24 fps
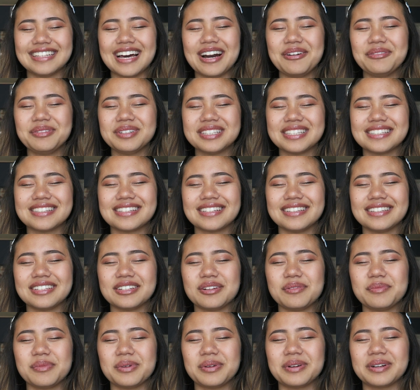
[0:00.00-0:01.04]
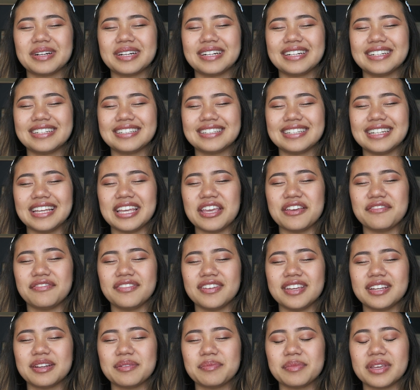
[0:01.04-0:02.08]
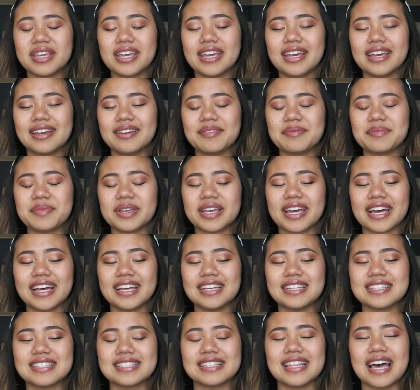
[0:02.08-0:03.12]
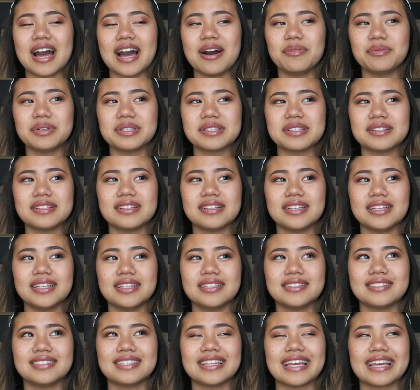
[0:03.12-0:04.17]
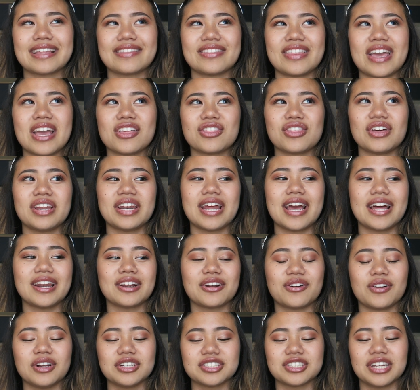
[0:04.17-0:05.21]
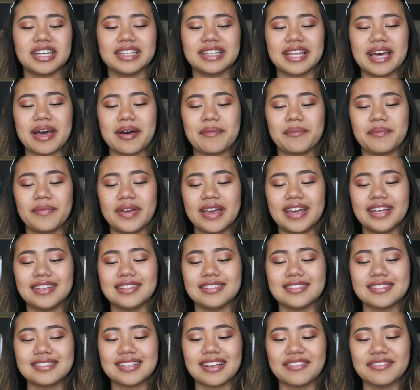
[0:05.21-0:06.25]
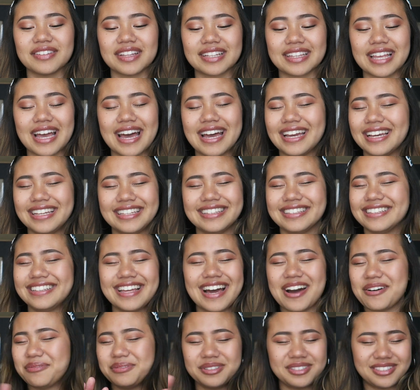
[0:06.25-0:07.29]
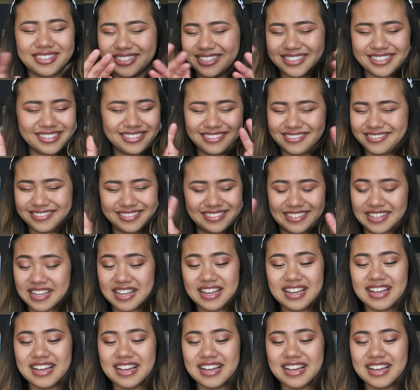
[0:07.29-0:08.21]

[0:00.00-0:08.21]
That one's a little more iffy to me because that one, it's like they thought I had a crush on them and stuff like that and that was, mm,